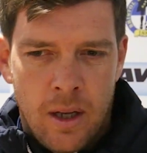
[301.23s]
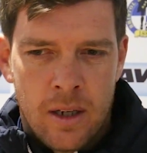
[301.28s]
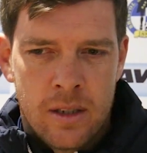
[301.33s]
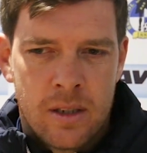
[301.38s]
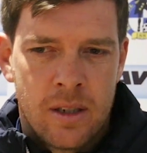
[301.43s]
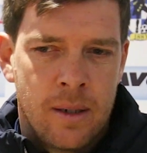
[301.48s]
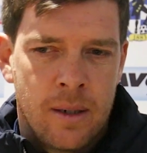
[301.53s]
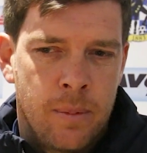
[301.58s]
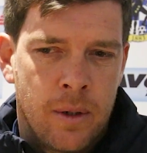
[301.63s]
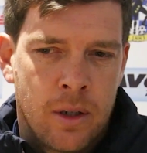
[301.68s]
I
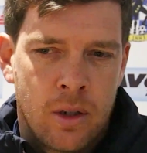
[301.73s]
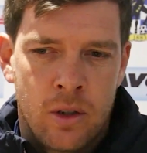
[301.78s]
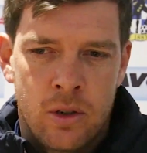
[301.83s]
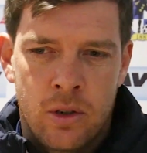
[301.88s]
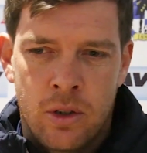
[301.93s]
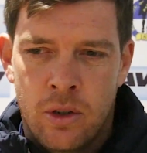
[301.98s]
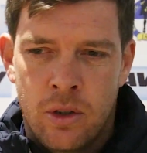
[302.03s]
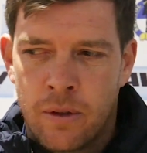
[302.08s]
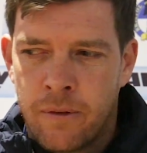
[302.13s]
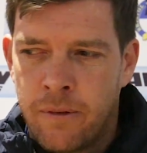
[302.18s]
say,
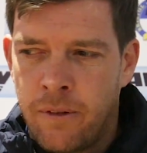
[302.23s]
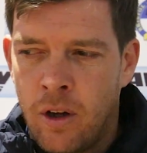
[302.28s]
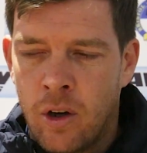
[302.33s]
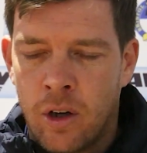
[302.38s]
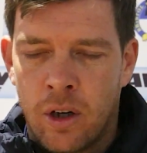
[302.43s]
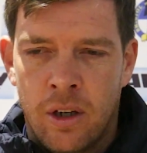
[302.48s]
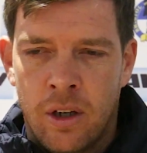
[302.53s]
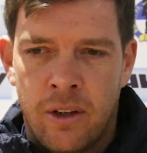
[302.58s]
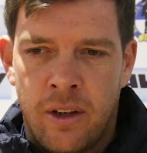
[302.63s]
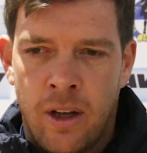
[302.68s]
because you're just
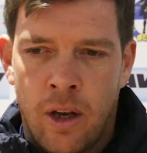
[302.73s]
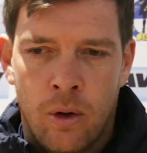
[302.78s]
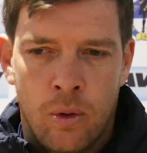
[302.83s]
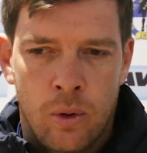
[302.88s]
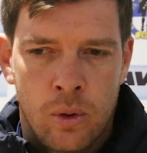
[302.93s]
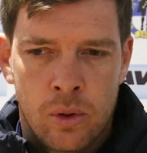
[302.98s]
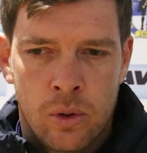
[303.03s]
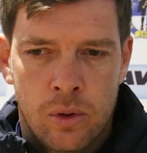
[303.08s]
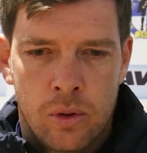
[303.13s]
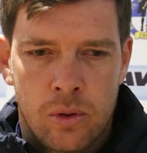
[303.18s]
flogging a dead
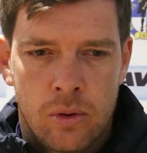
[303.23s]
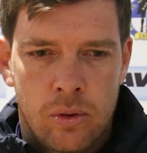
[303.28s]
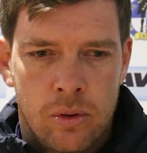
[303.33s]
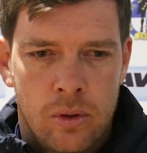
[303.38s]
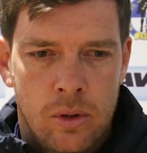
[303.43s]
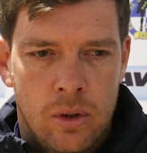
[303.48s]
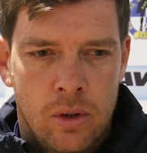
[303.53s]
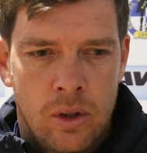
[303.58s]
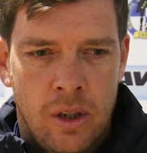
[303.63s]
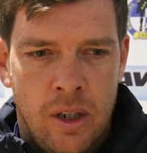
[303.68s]
horse.
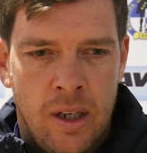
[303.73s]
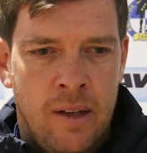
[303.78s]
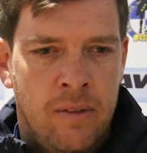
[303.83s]
You're